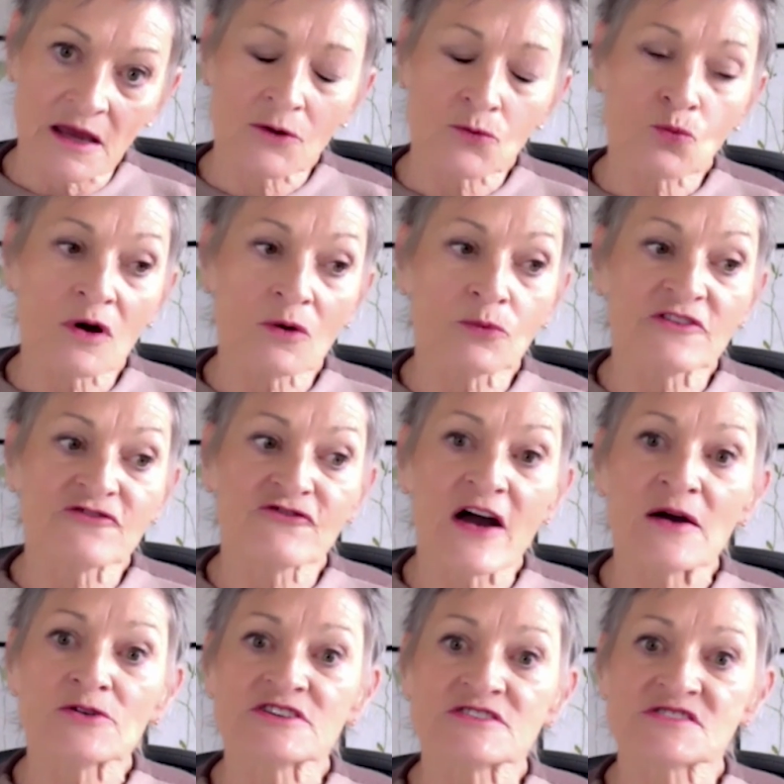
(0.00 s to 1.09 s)
And what we
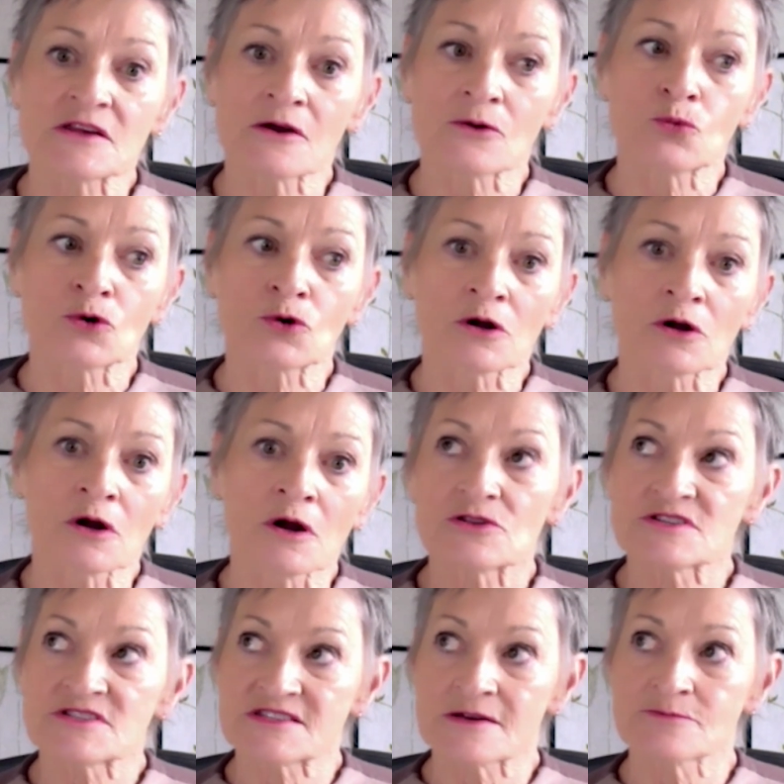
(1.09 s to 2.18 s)
found is there were
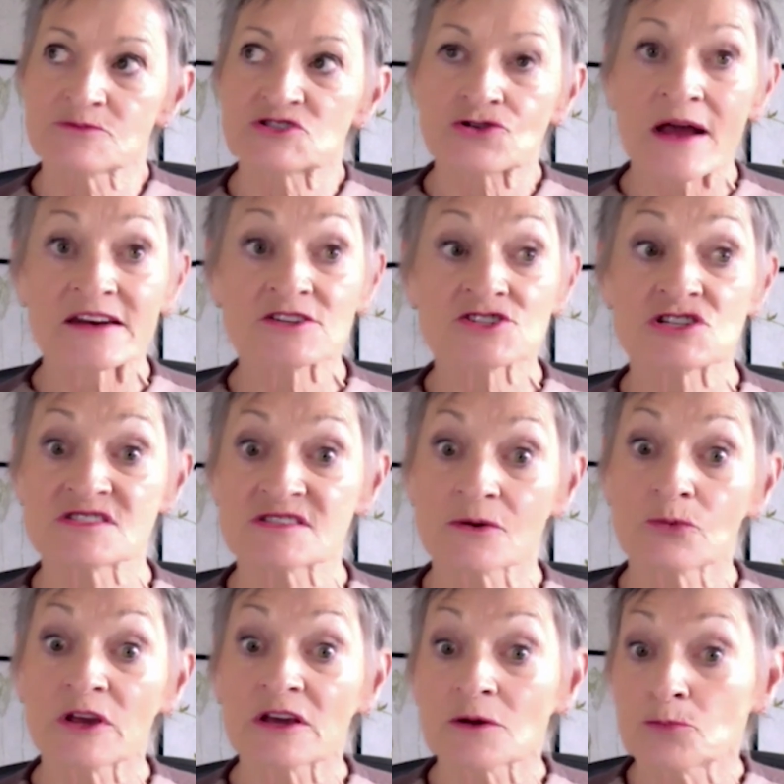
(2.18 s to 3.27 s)
some strategies that
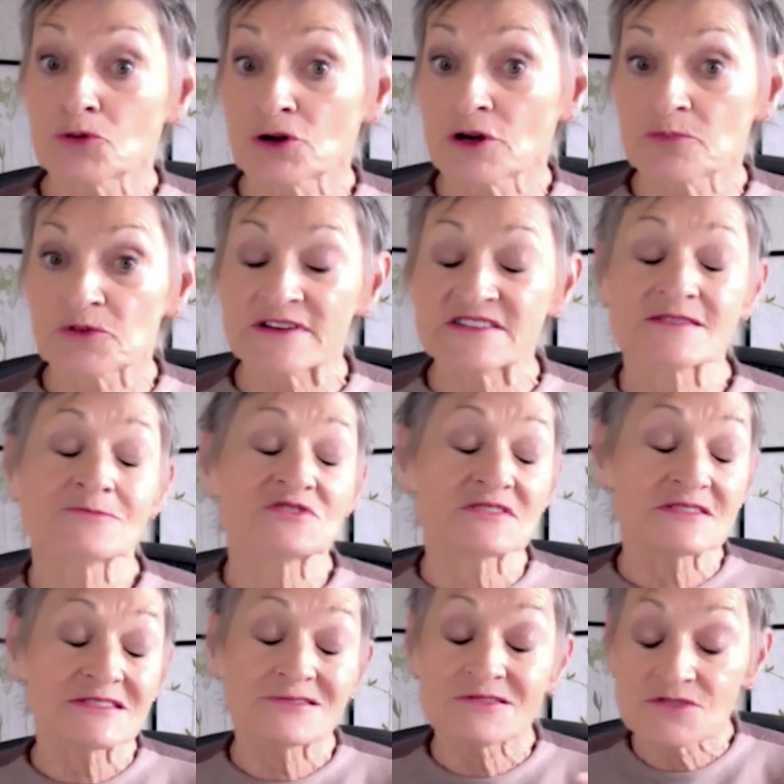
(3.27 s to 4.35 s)
we could put in place, some
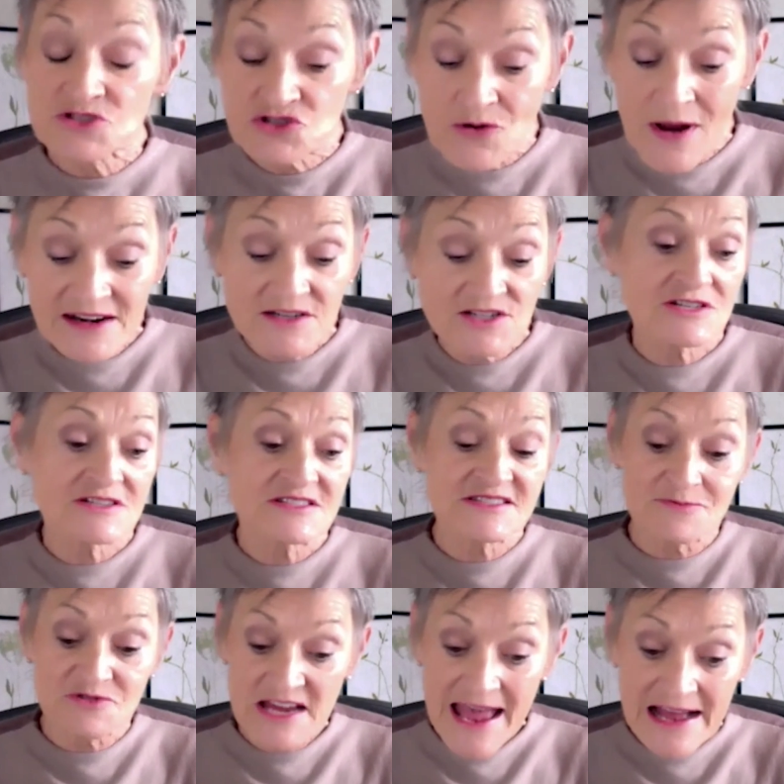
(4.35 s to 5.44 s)
strategies, some
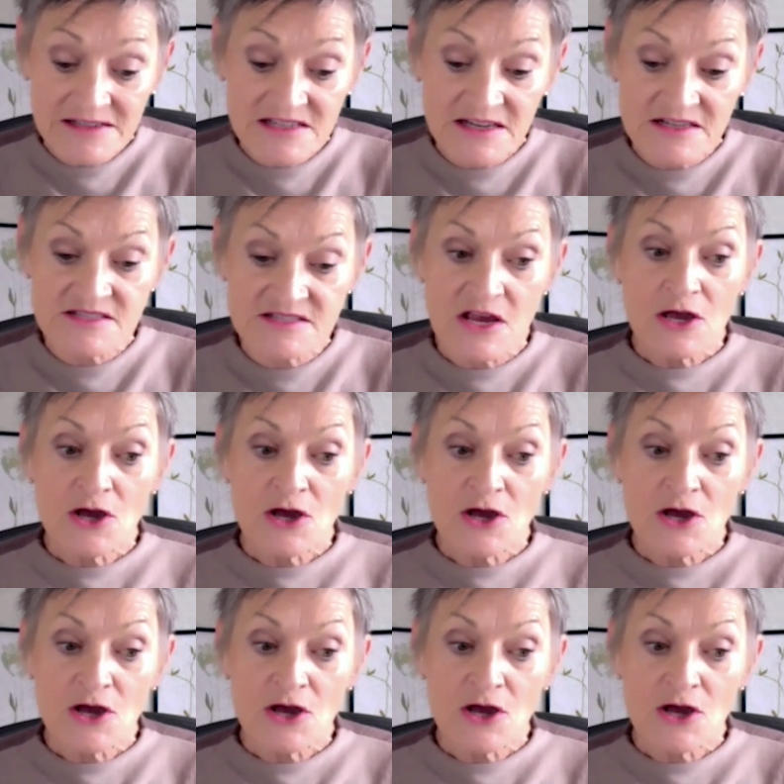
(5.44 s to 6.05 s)
tactics.